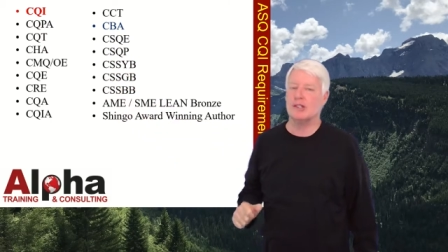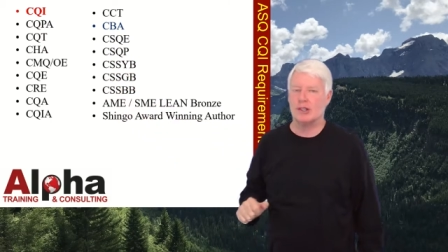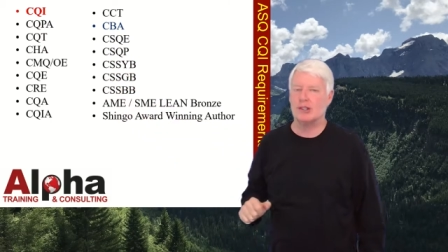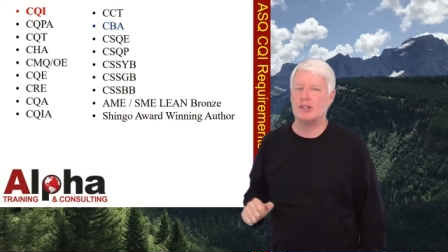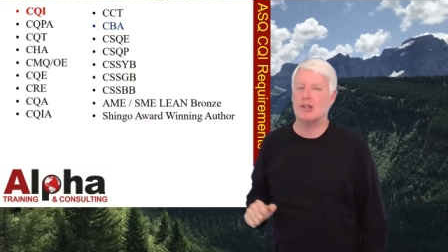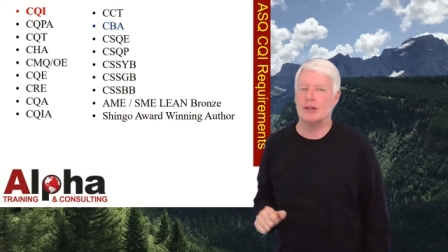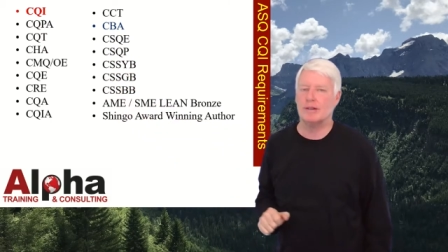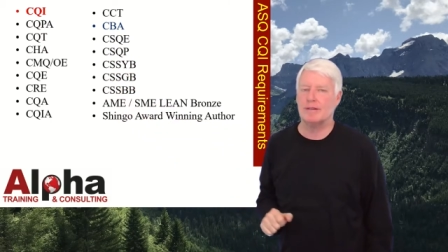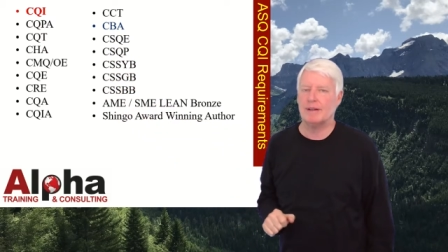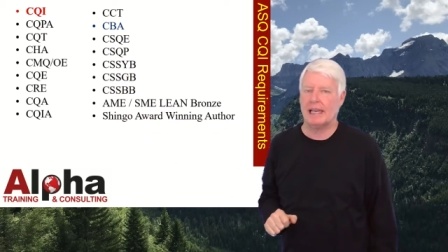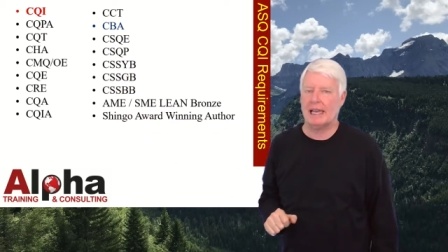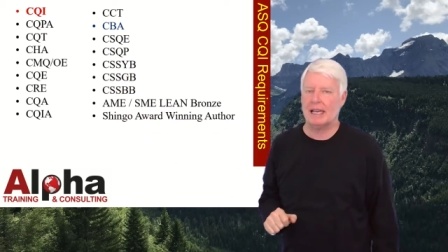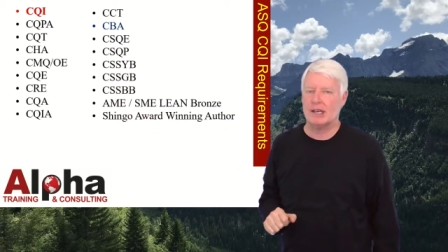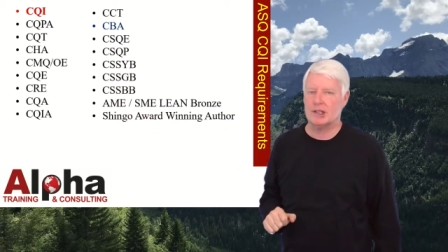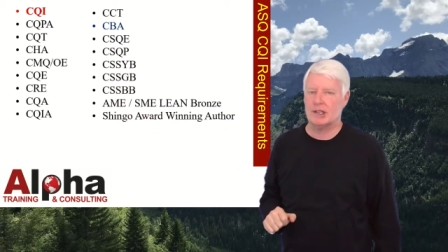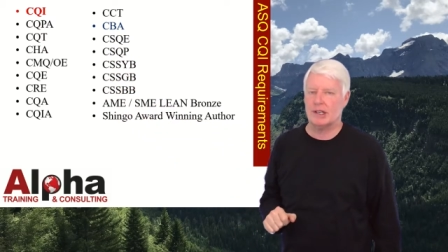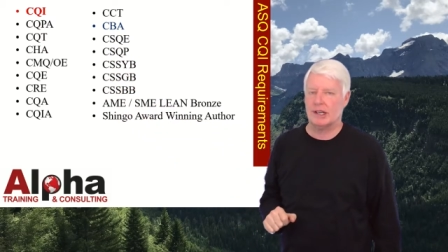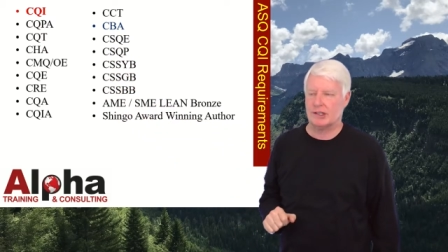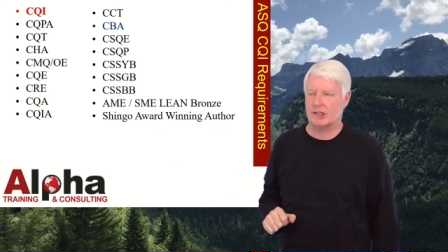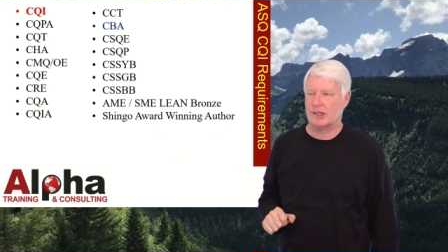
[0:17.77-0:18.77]
of the
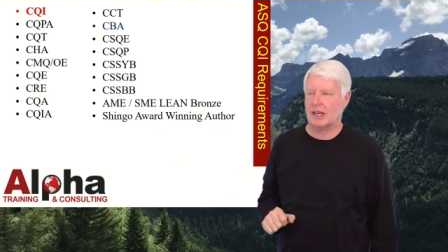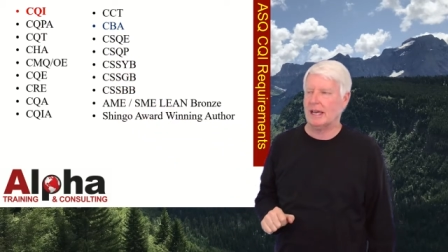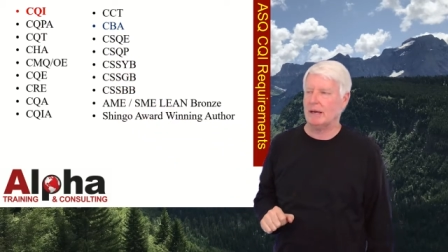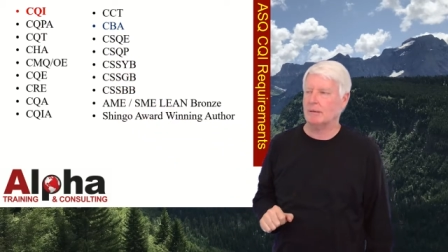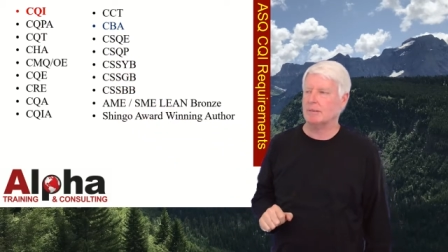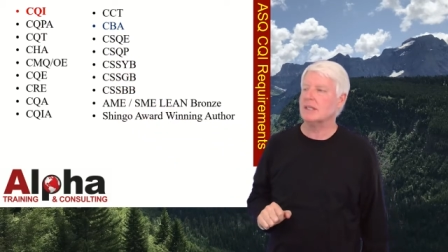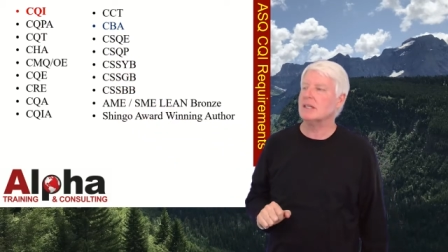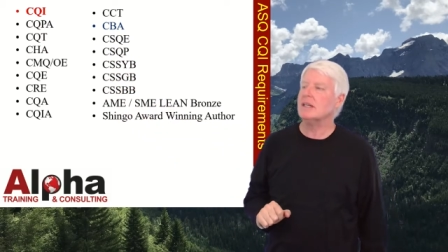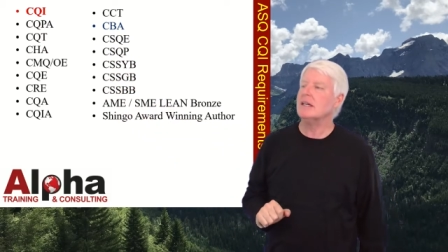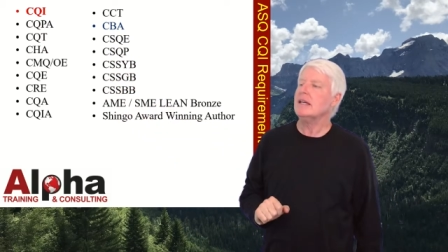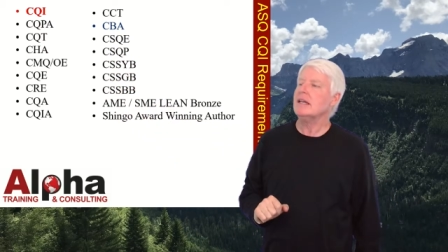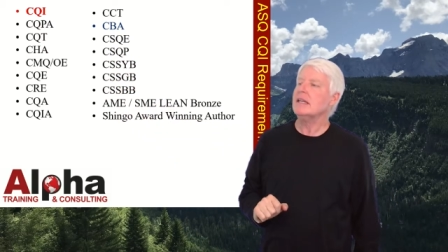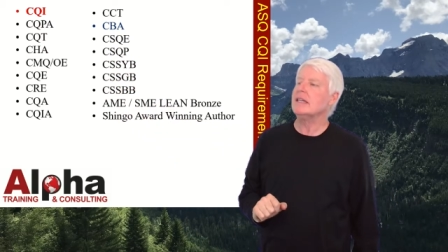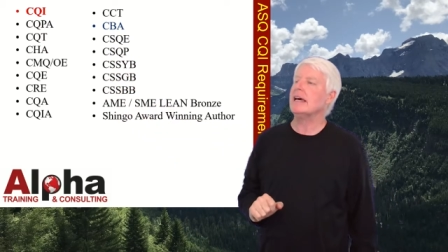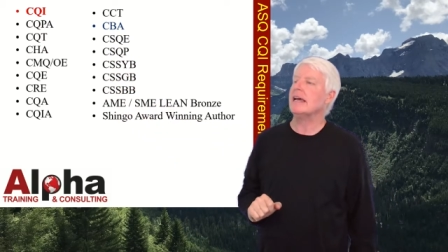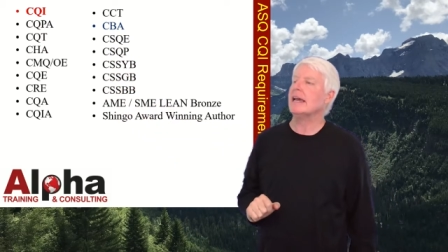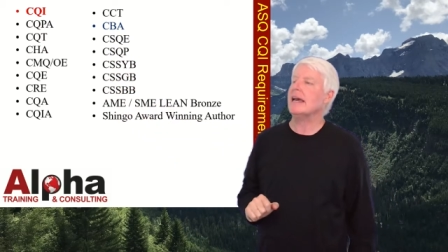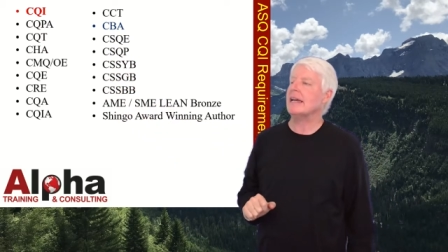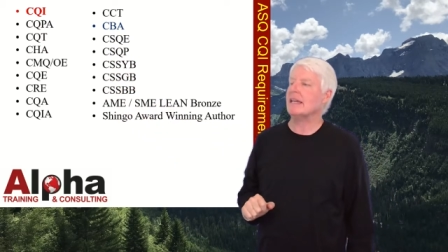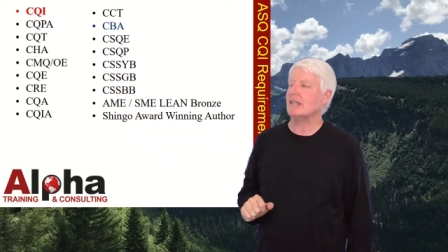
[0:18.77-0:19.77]
certification exams
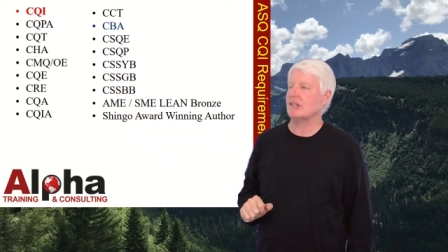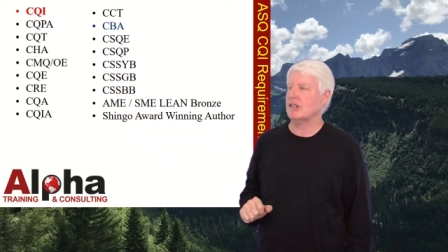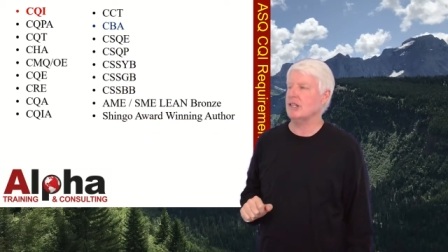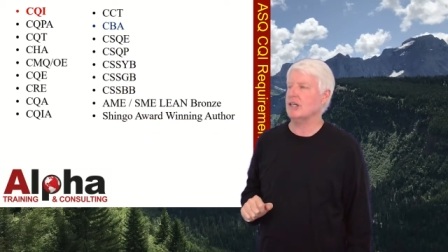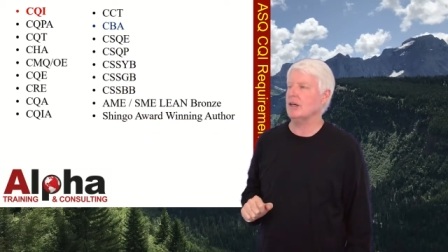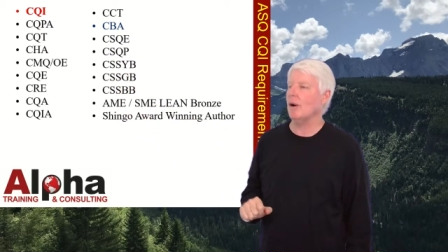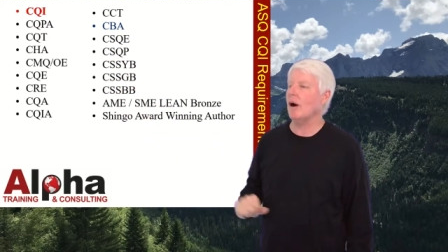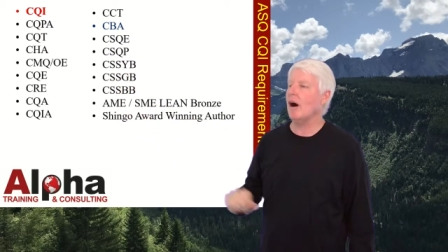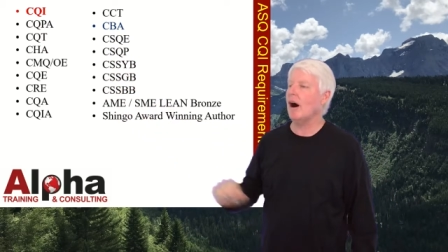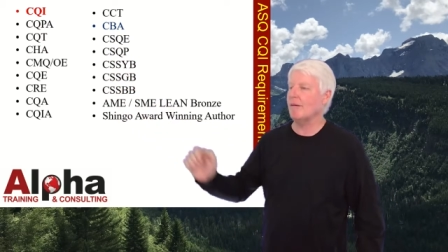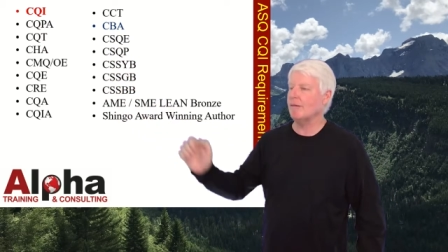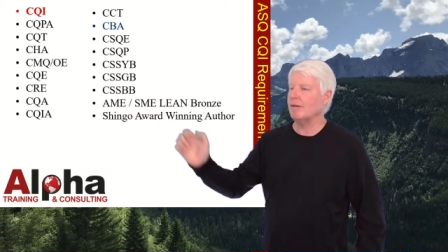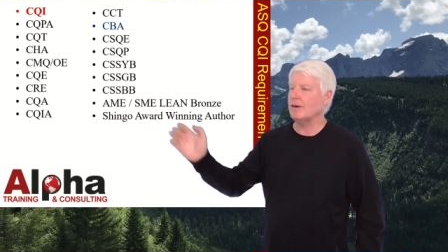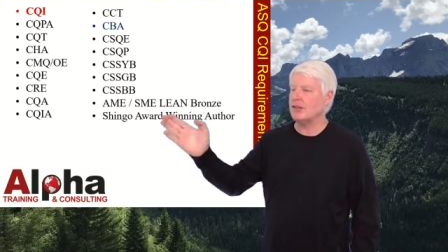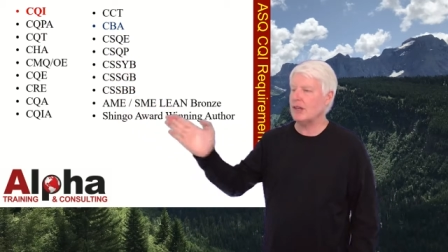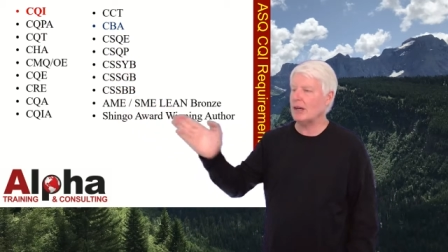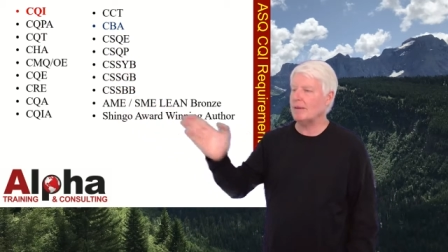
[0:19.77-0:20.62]
that ASQ offers.